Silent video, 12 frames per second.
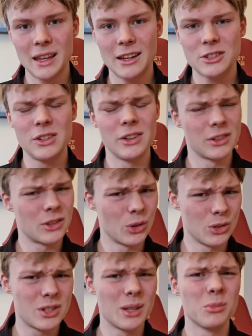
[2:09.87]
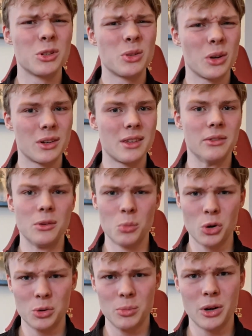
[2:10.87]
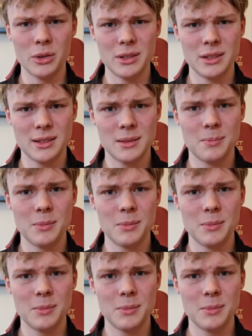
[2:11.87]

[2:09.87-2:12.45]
Actually encourage them to talk even more about it,